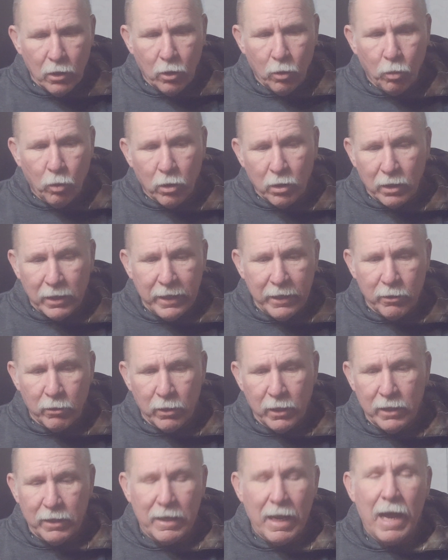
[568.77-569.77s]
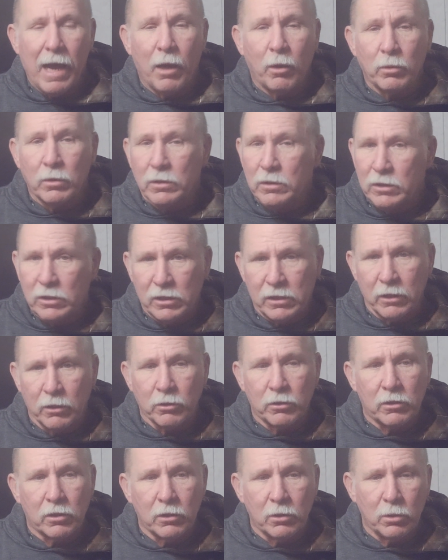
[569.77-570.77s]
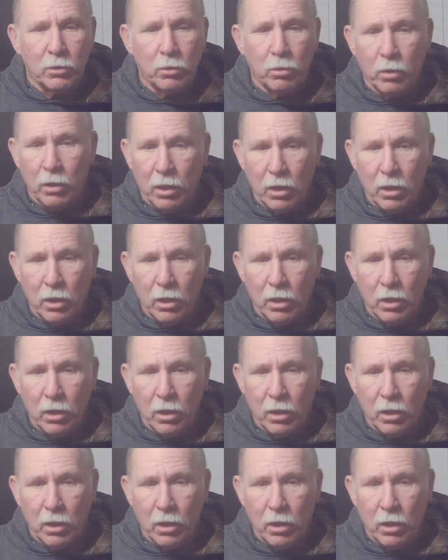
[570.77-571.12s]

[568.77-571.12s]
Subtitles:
we'll leader it down still to